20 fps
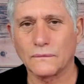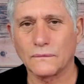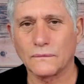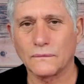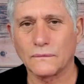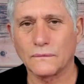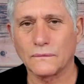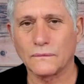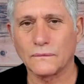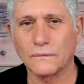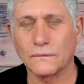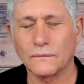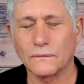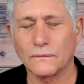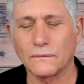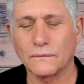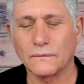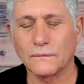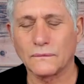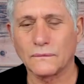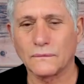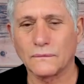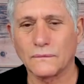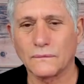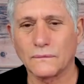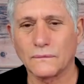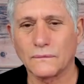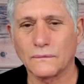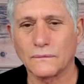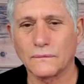
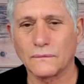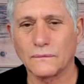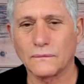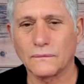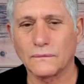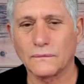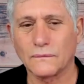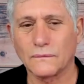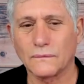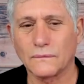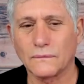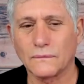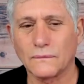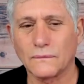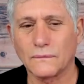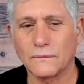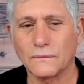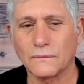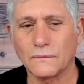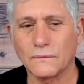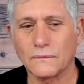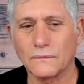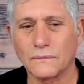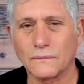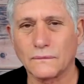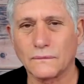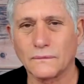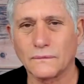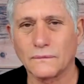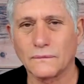
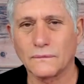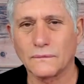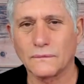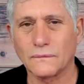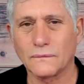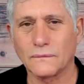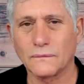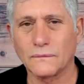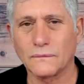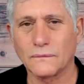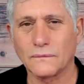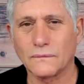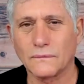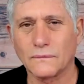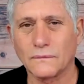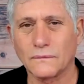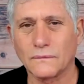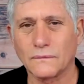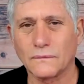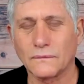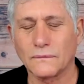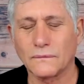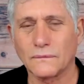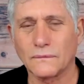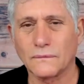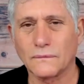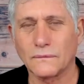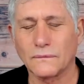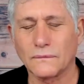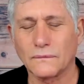
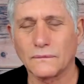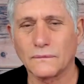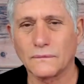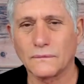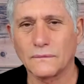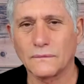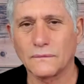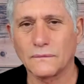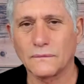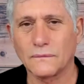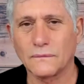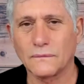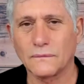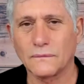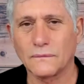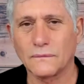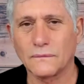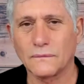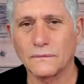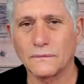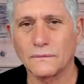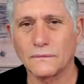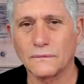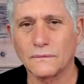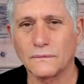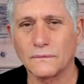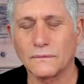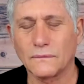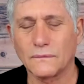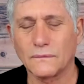
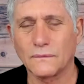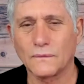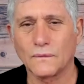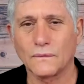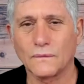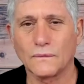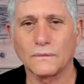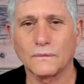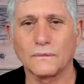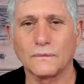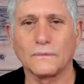The person shown says nothing.